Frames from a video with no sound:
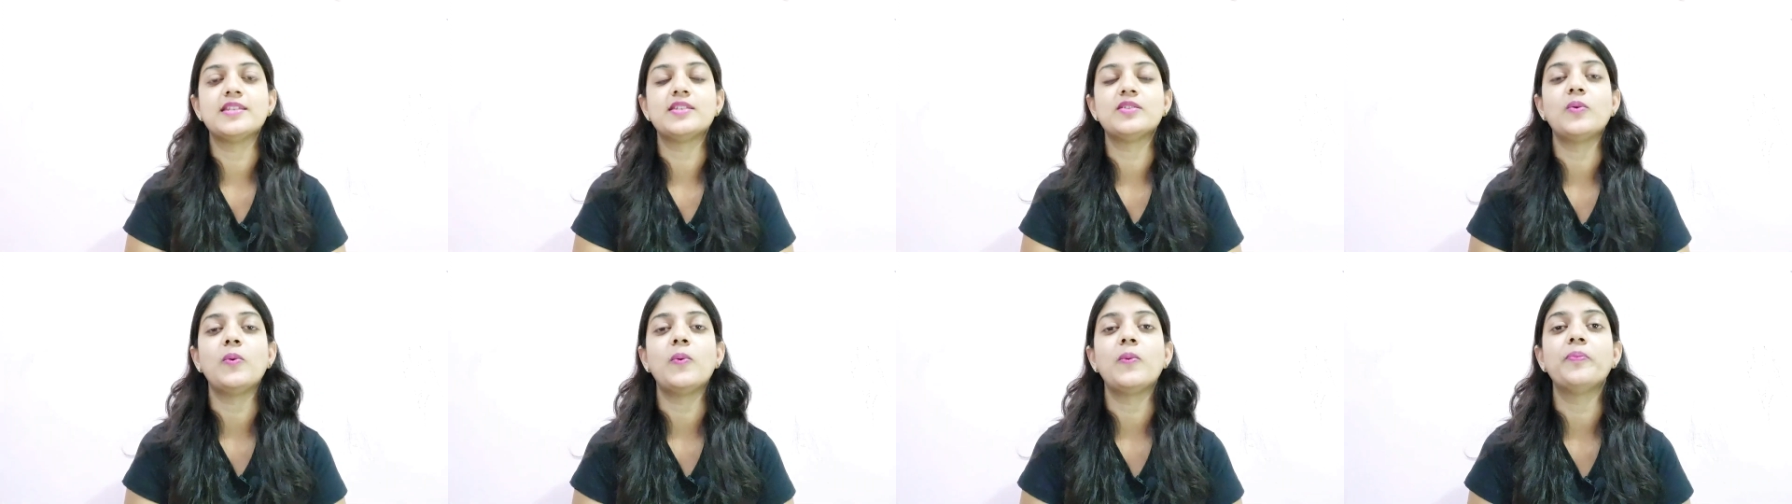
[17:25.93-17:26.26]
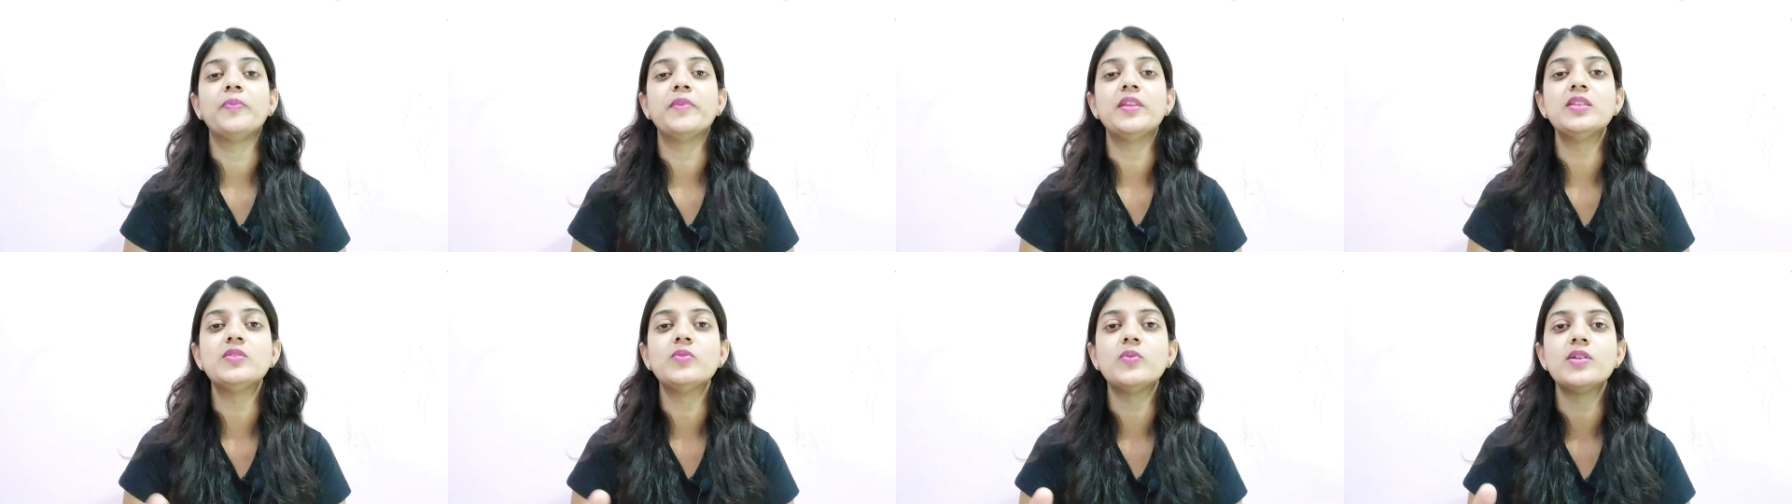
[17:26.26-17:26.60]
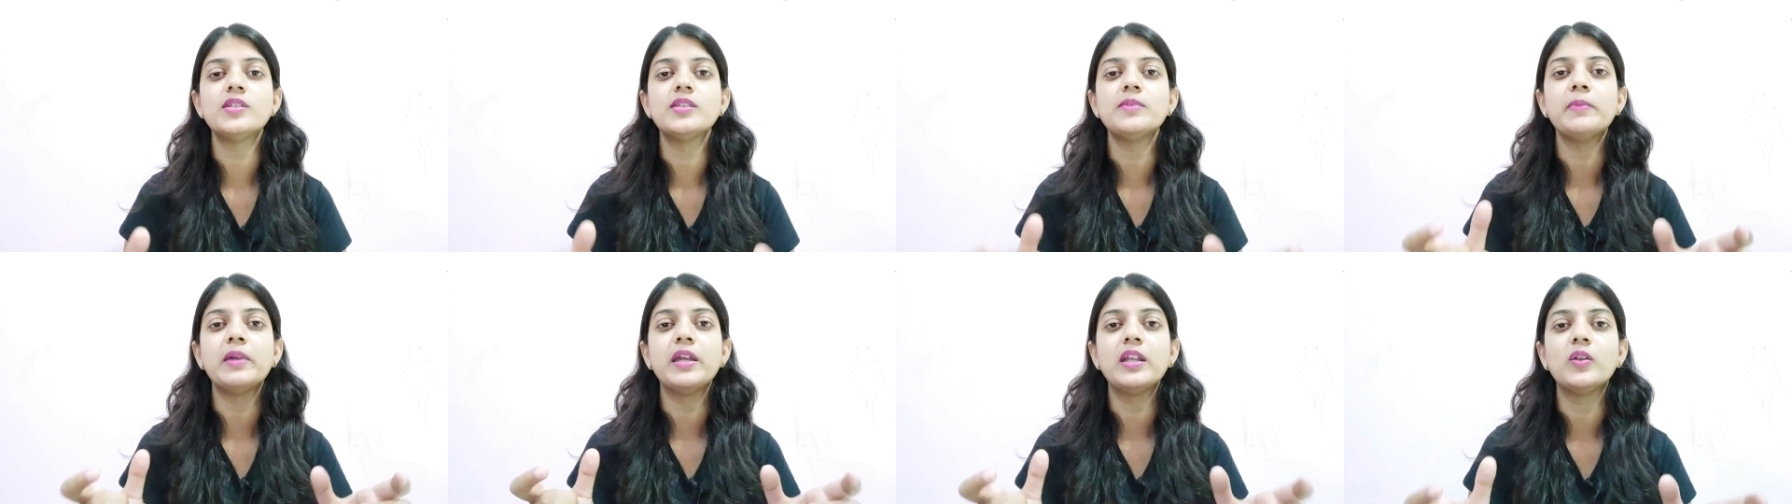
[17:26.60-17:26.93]
So this
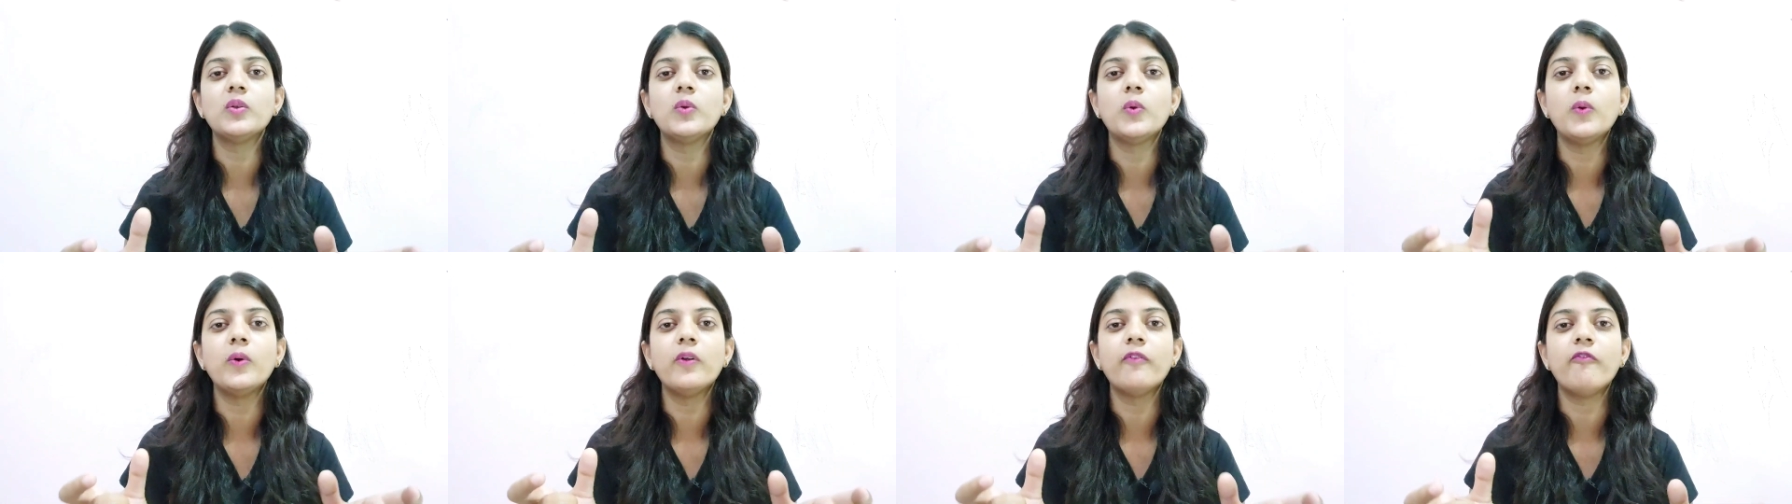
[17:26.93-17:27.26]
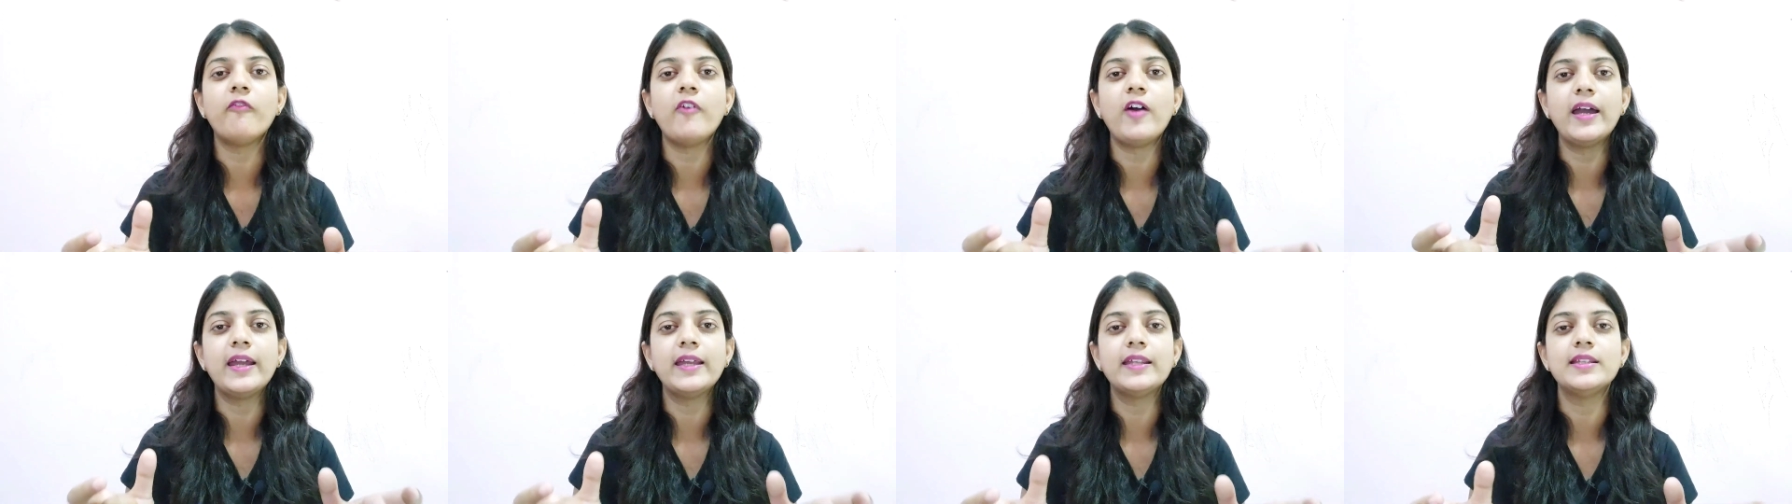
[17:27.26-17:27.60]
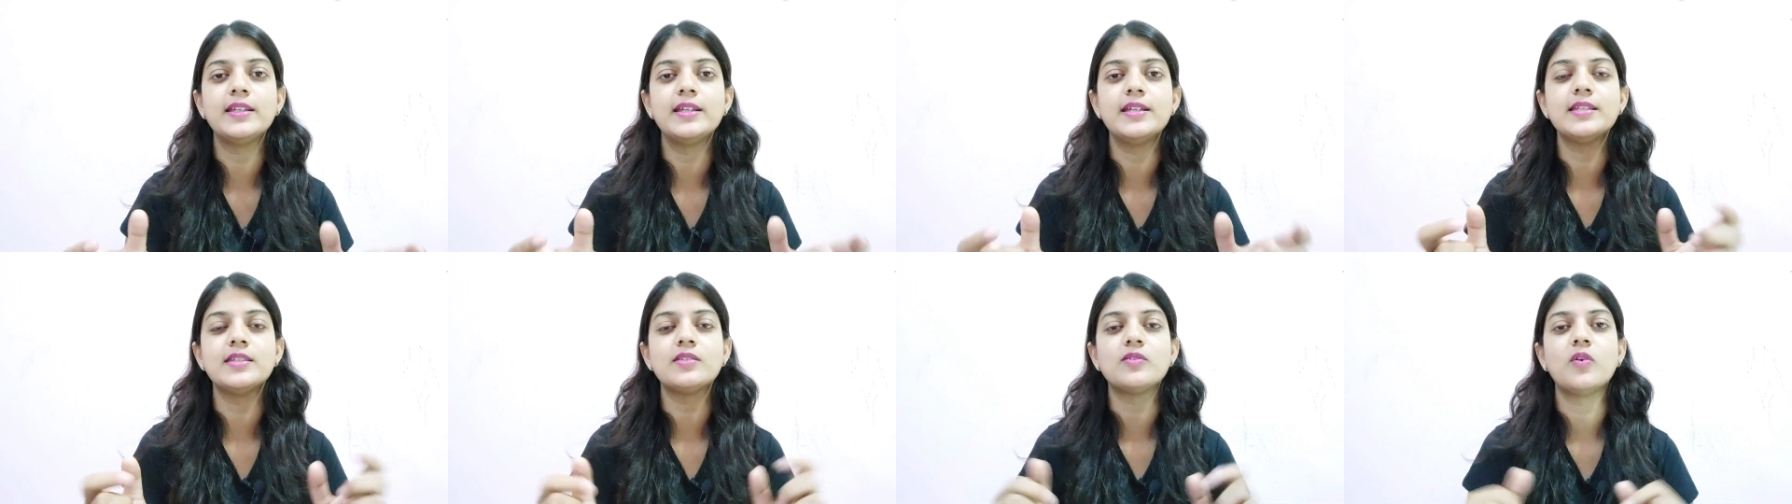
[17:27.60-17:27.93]
was the main core why
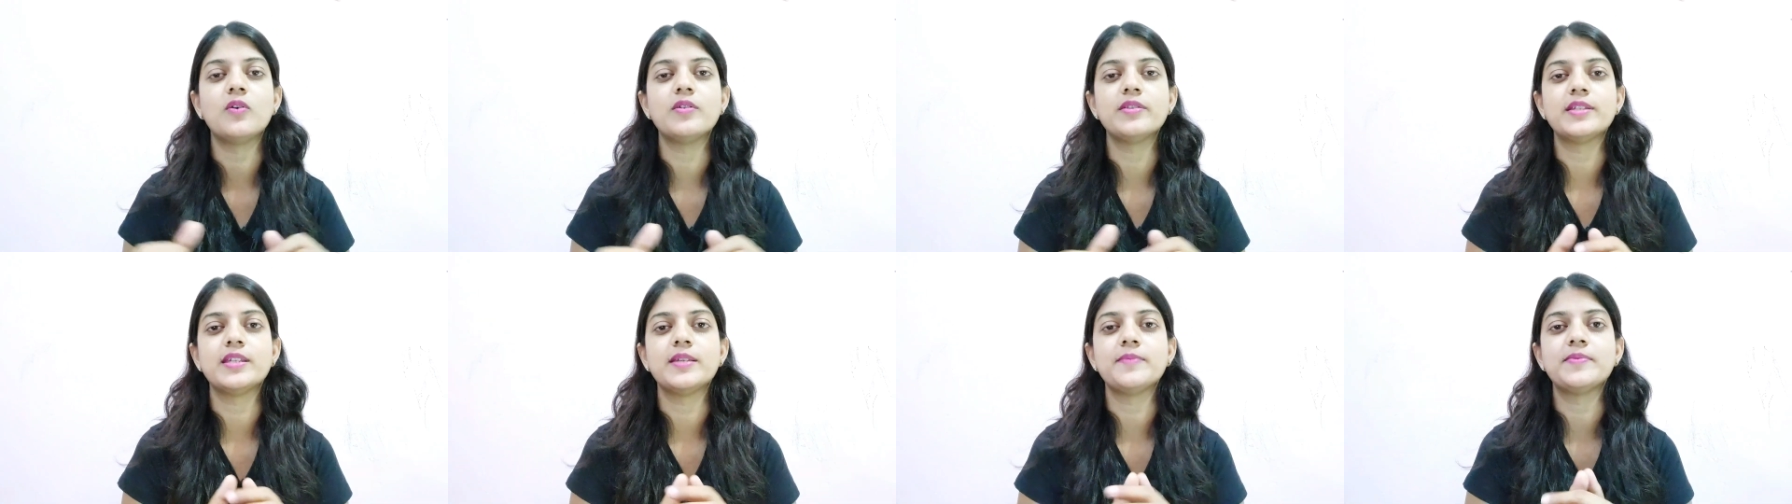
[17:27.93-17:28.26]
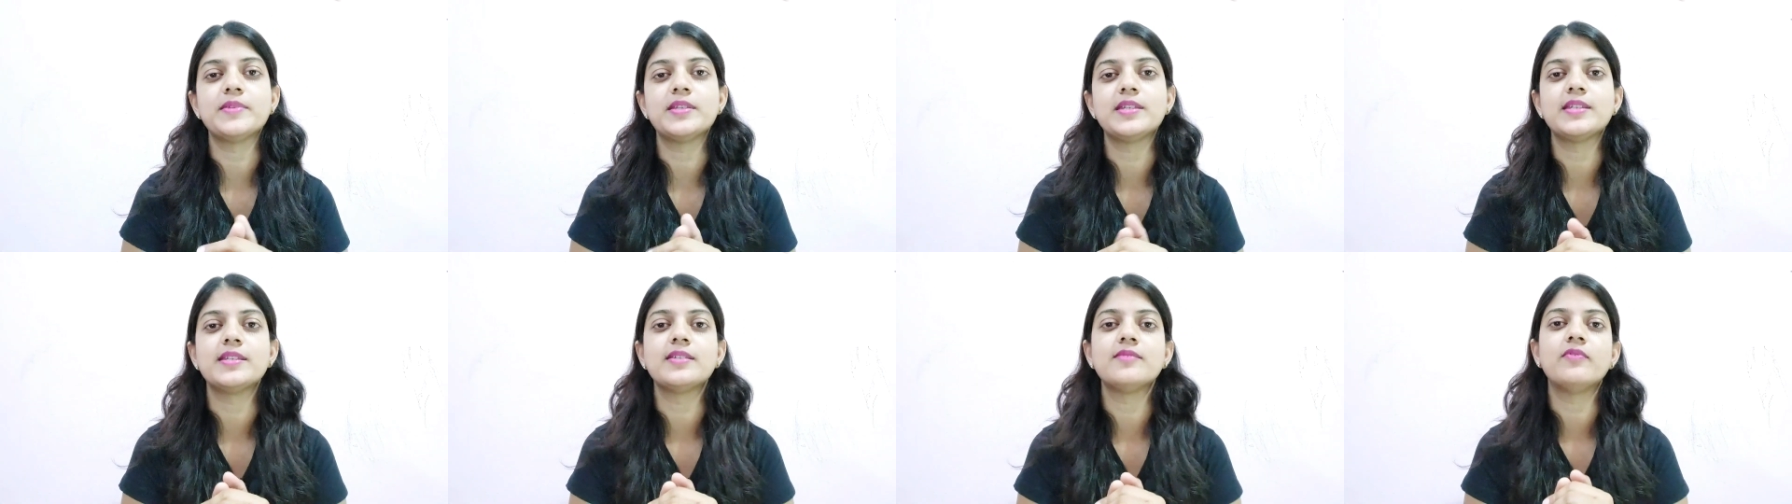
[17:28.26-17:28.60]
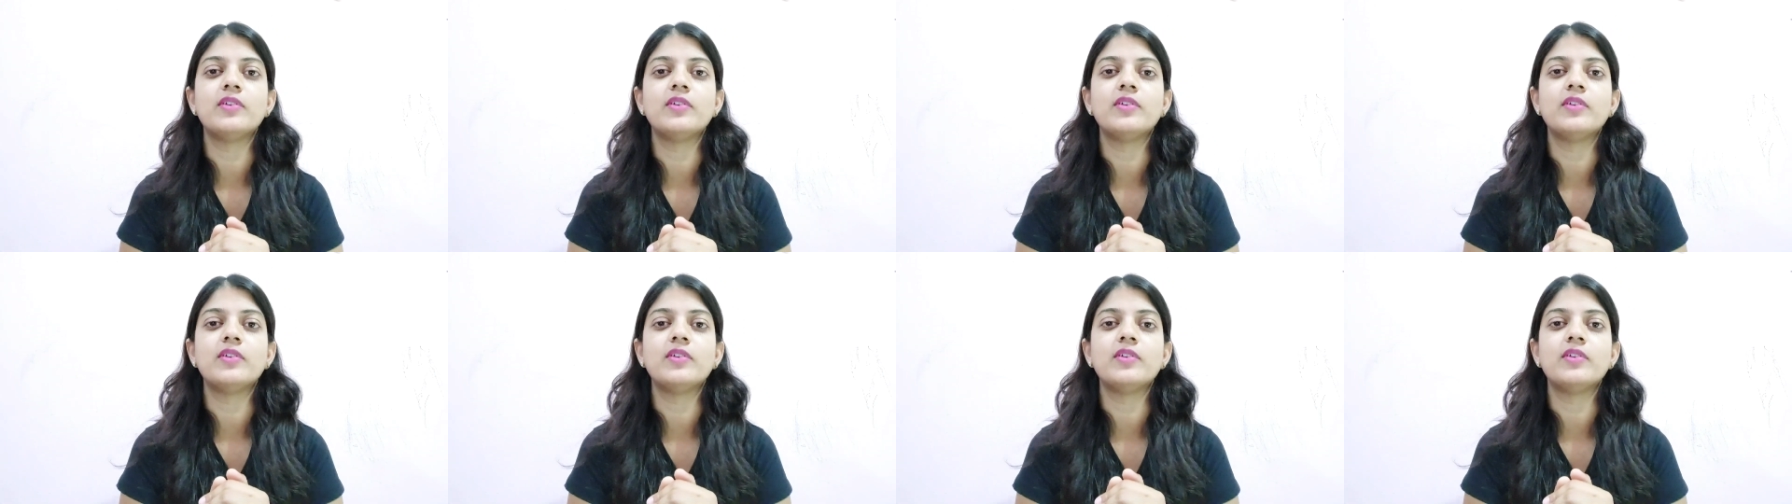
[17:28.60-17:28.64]
these concepts